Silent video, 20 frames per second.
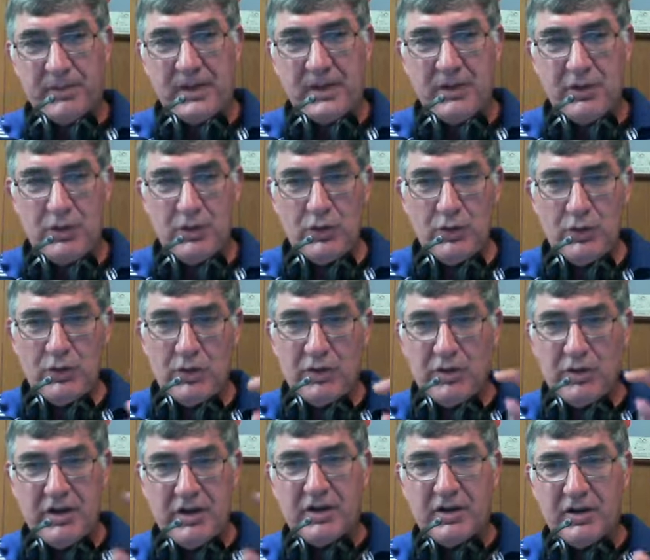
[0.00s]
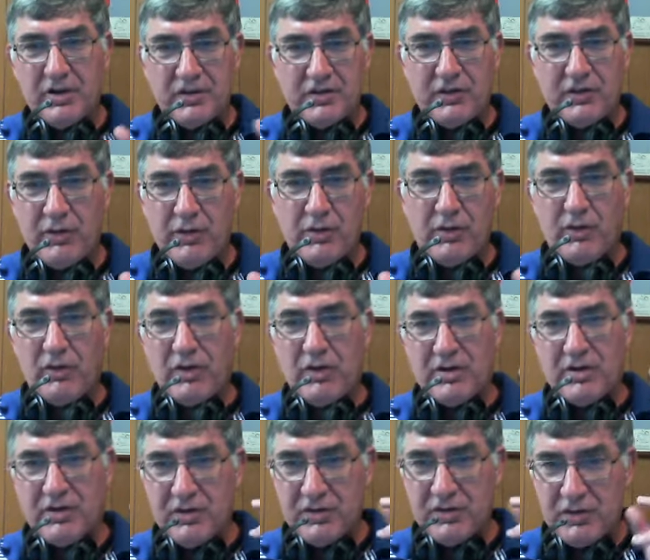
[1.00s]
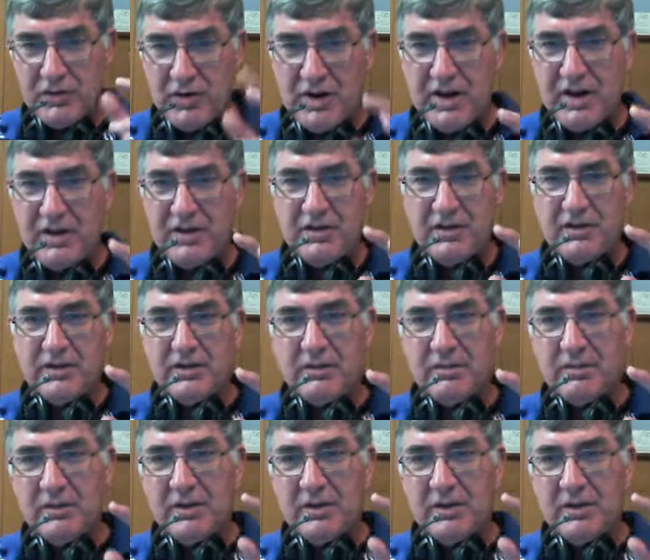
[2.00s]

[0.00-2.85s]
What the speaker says: You are in control, and you're trying to